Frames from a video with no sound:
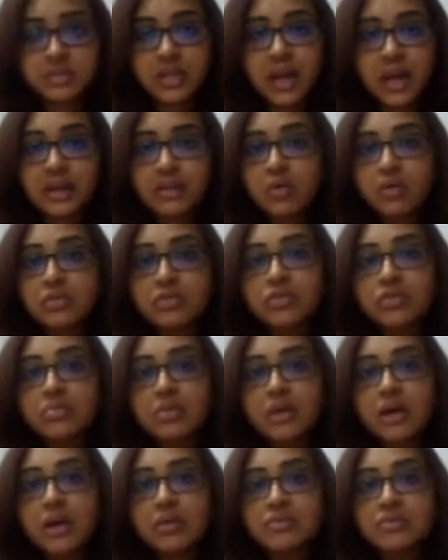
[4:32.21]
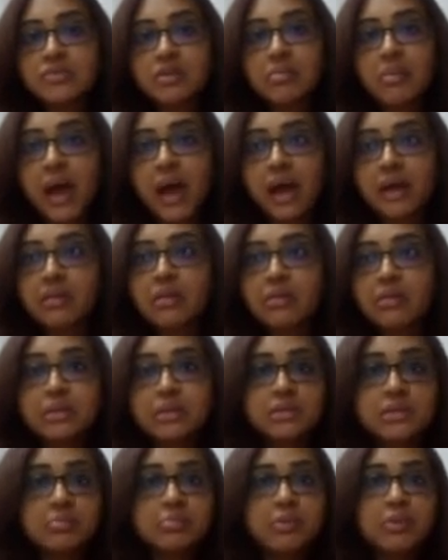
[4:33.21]
that also becomes a barrier,
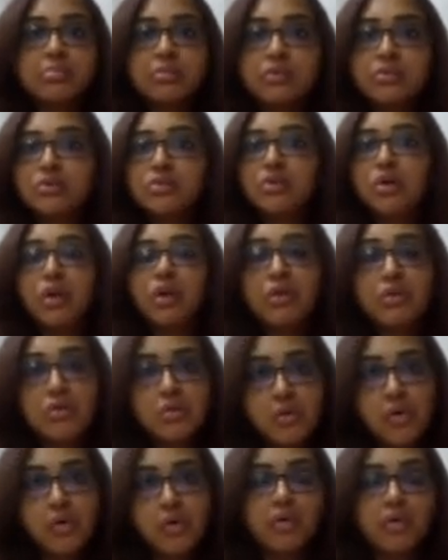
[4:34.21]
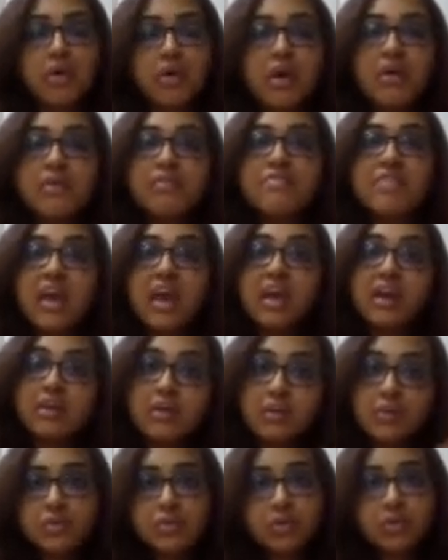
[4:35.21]
because people do not know where
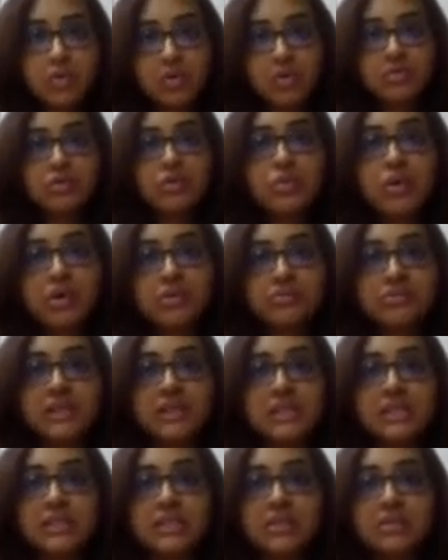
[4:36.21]
to go to avail these